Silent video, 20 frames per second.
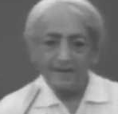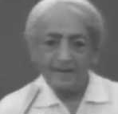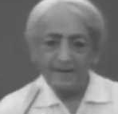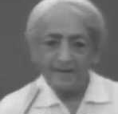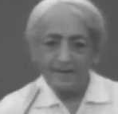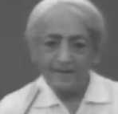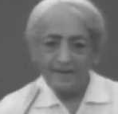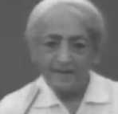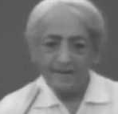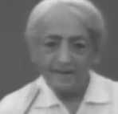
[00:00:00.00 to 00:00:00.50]

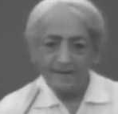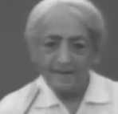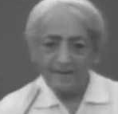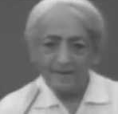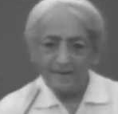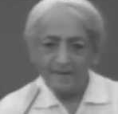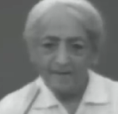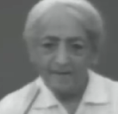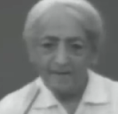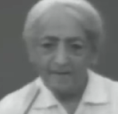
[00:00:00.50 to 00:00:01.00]

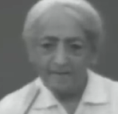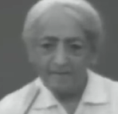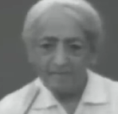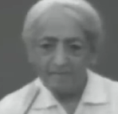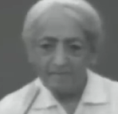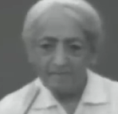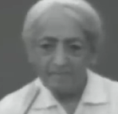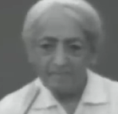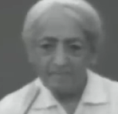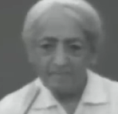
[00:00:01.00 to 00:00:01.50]

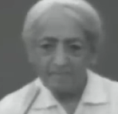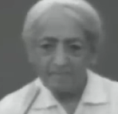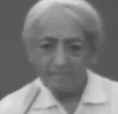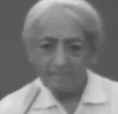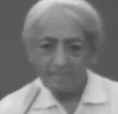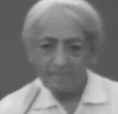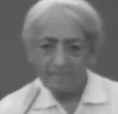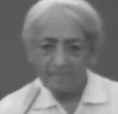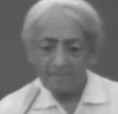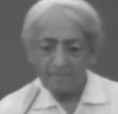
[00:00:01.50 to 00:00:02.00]

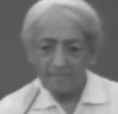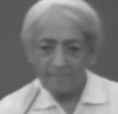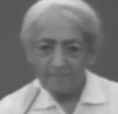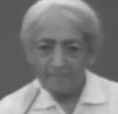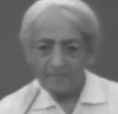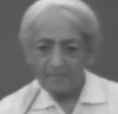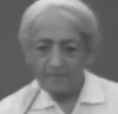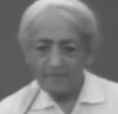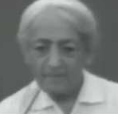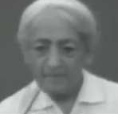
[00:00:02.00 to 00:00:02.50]

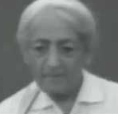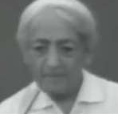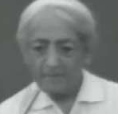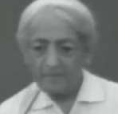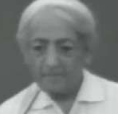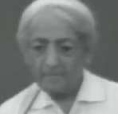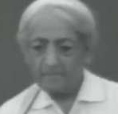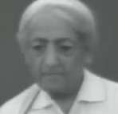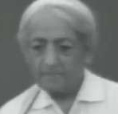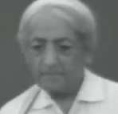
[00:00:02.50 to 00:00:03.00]

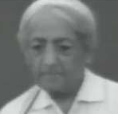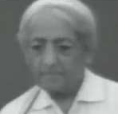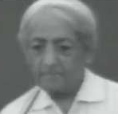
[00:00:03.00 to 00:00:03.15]
Nobody speaks.